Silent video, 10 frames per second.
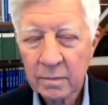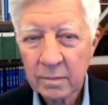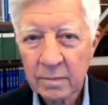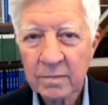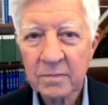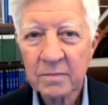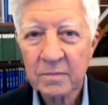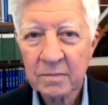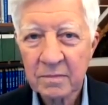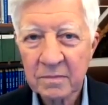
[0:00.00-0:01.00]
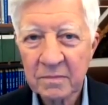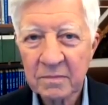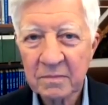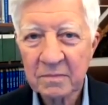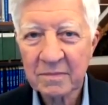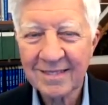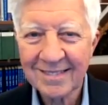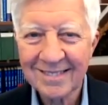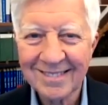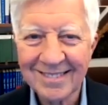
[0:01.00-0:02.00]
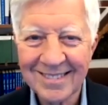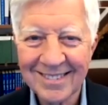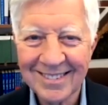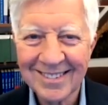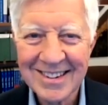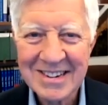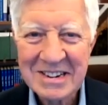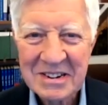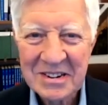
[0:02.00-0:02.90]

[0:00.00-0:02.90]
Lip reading: The person shown says nothing.